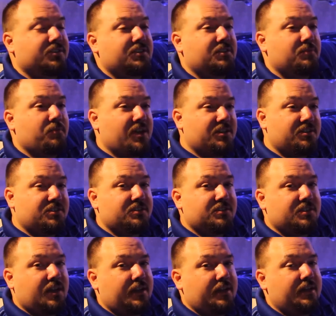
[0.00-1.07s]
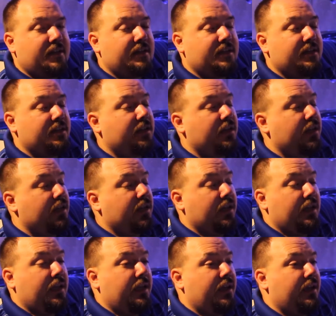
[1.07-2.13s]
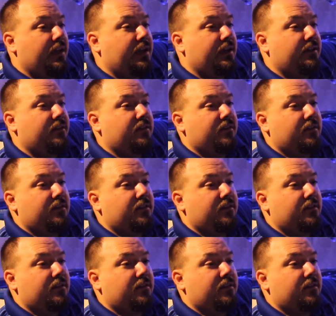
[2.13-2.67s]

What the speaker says: the dimensions I needed, and